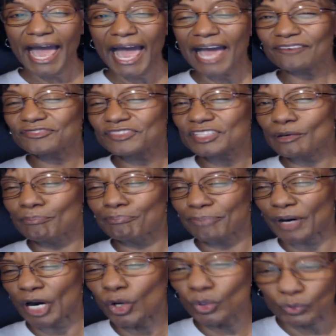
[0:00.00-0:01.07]
after
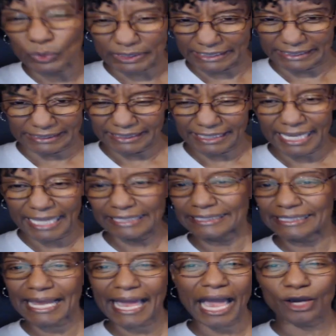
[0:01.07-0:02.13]
boldly
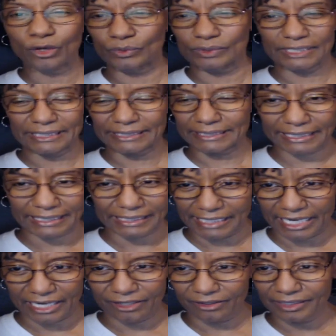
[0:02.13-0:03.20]
and loudly
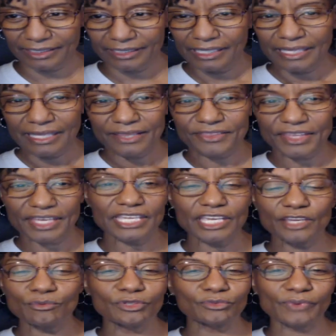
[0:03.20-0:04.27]
declaring that
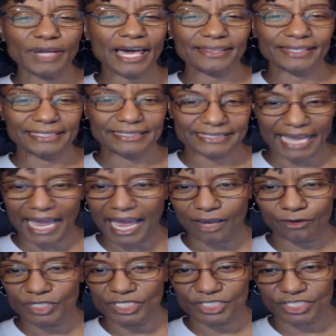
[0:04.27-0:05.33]
he would rather die
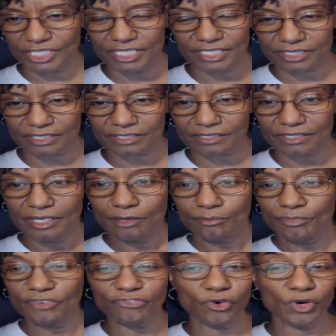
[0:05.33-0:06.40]
with Jesus
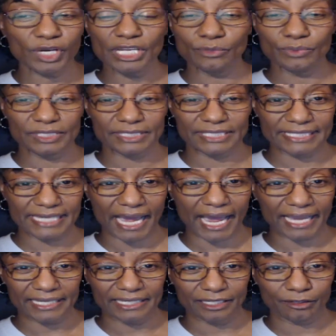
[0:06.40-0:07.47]
before he would
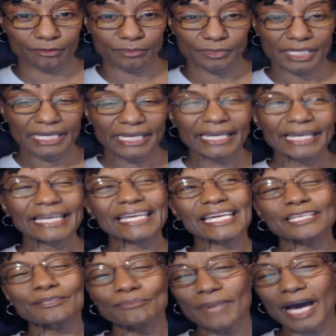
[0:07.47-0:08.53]
deny him.
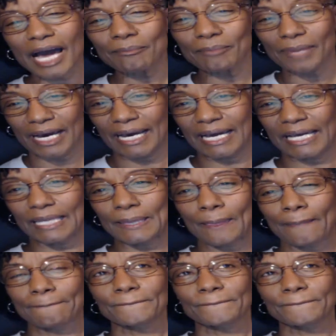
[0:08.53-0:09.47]
In my mind,